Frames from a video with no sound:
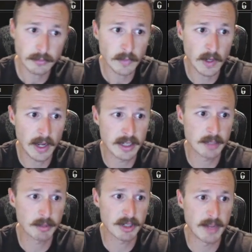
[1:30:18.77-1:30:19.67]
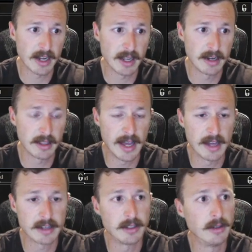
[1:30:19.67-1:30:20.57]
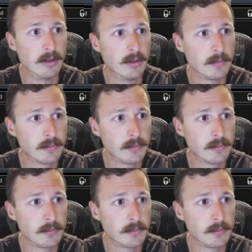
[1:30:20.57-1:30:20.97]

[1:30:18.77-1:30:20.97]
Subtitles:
I can just prismatic ending that too.